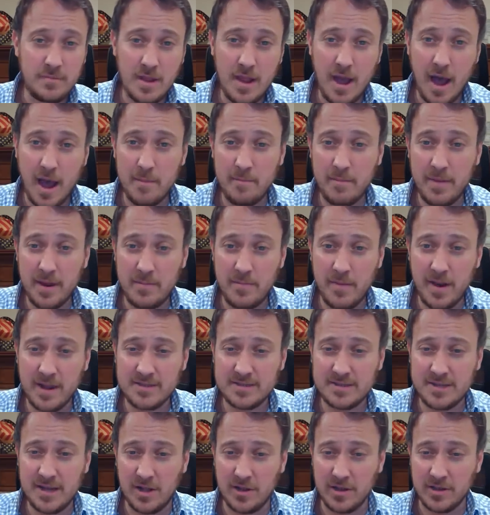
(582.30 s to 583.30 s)
I'm Ben
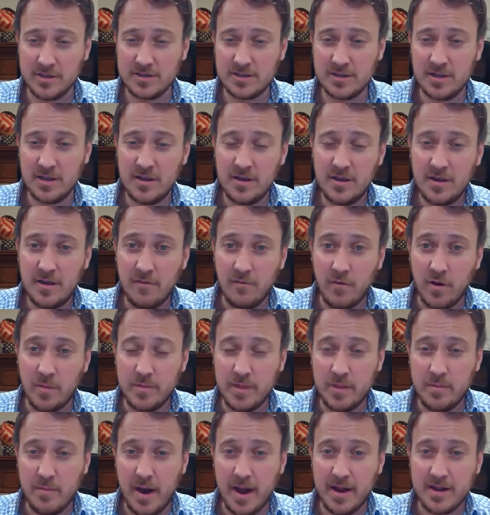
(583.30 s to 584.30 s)
Meiselas from
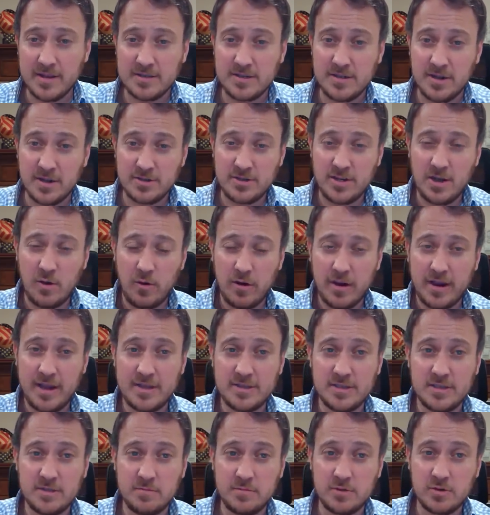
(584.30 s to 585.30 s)
the Meidas Touch Network.
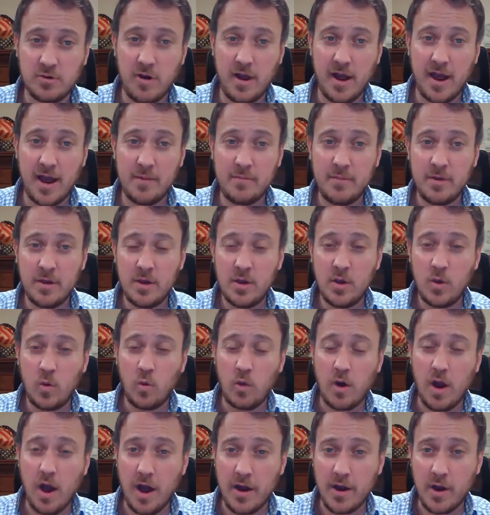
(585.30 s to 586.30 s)
Hit subscribe.
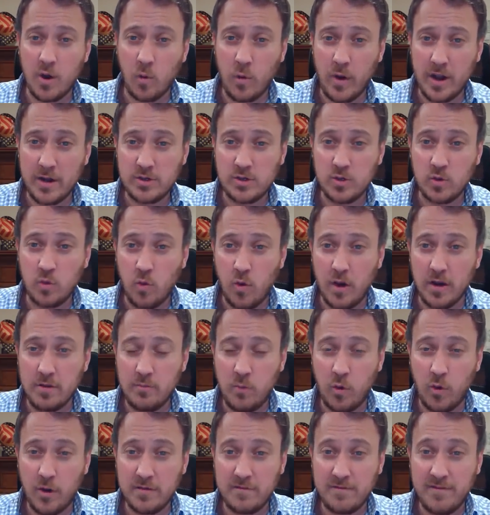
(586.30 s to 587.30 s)
We're on our way to
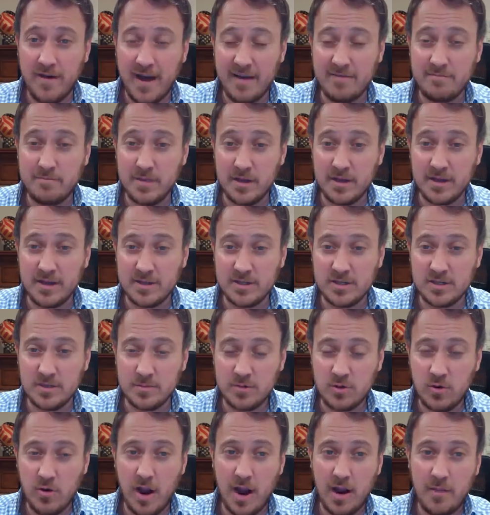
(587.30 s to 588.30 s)
1.5 million
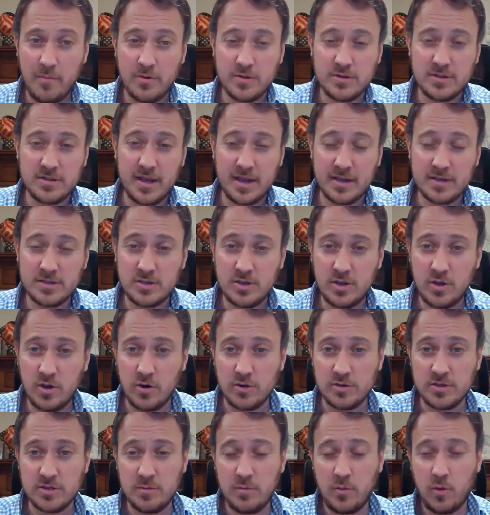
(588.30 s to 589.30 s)
subscribers thanks to
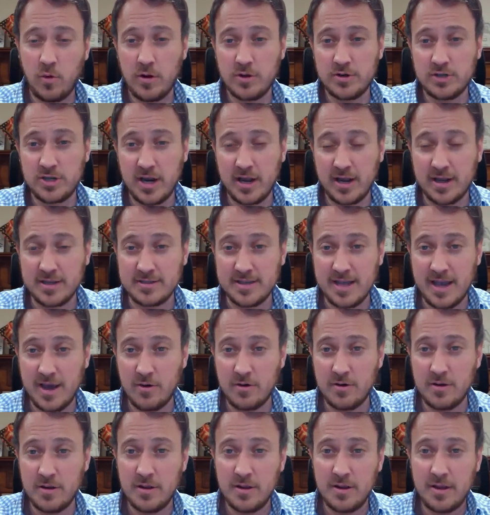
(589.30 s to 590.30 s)
your support. Check us
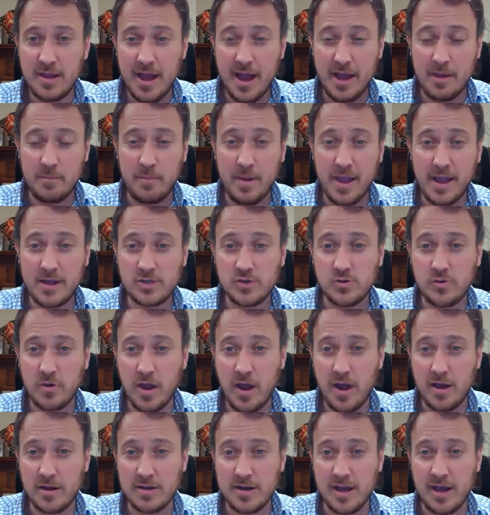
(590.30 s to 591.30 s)
out at
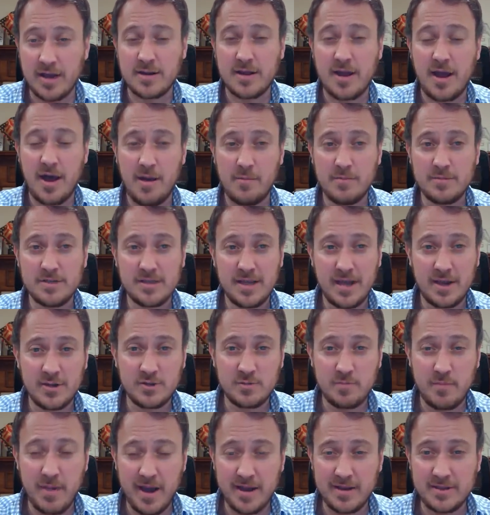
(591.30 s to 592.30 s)
patreon.com
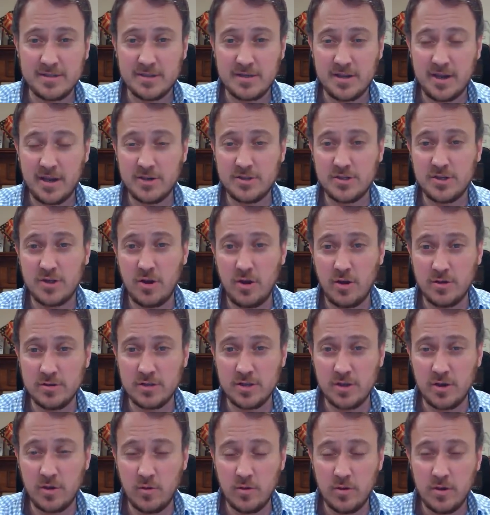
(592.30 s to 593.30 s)
slash Meidas Touch and
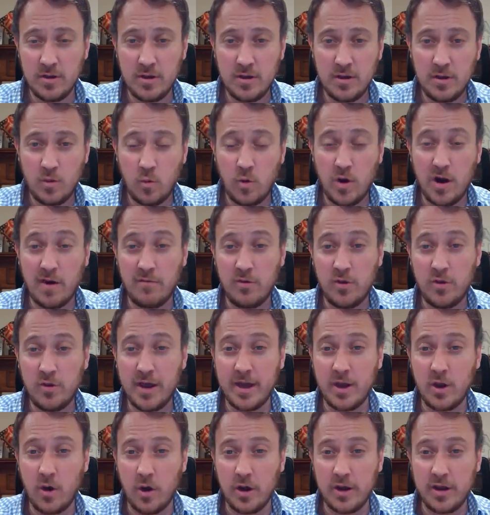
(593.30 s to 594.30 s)
also wherever you
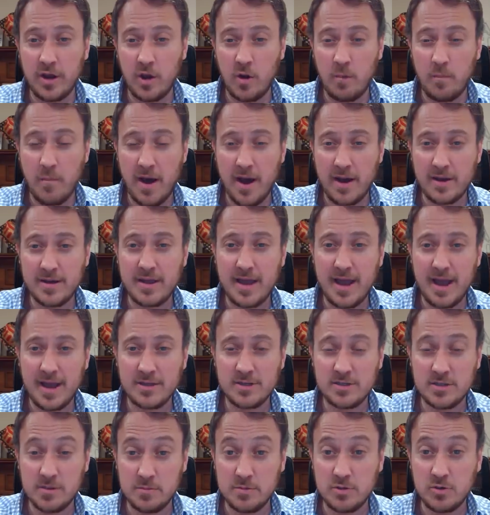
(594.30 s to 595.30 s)
get audio
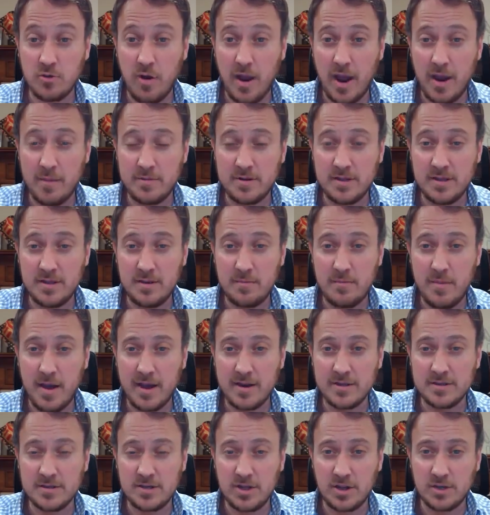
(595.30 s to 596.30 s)
podcasts, subscribe to the
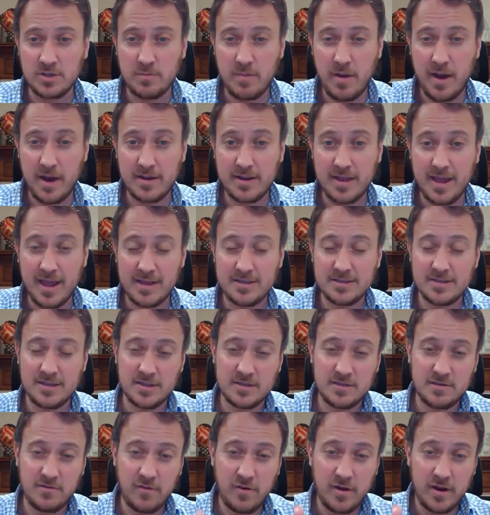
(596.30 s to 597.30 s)
Meidas Touch podcast.
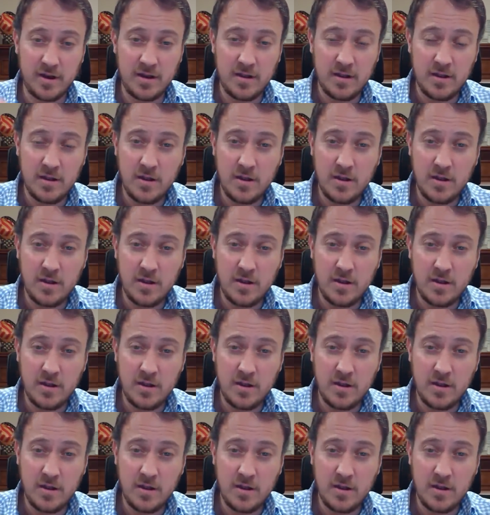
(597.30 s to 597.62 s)
It's free.